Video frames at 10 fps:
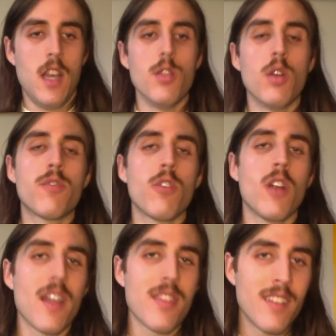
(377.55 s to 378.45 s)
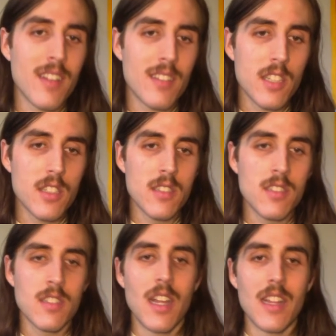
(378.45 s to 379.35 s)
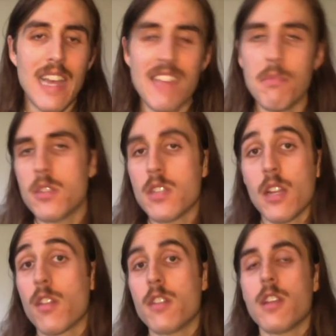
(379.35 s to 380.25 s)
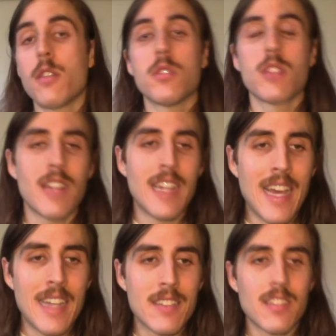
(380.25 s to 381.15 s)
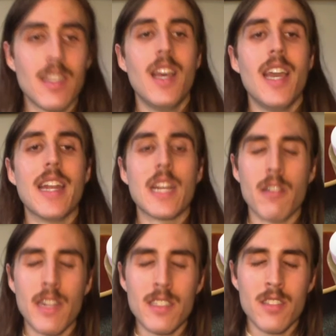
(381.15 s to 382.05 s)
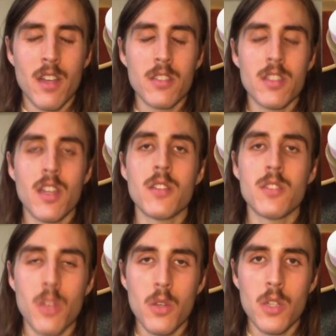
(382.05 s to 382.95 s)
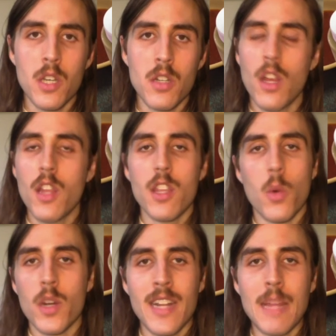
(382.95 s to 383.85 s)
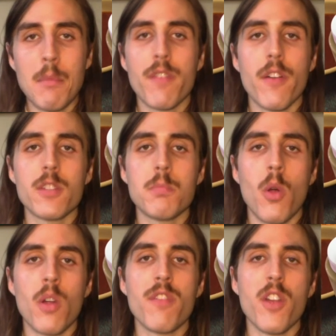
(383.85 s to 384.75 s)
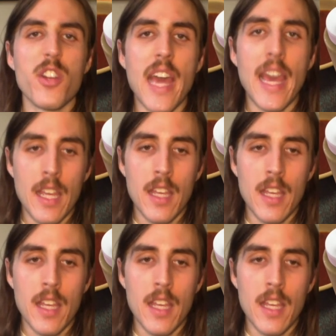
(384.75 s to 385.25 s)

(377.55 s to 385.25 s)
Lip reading: Known for authentic dishes, live music Thursday through Sunday nights, and a green salsa so good you'll want to name your firstborn Verde.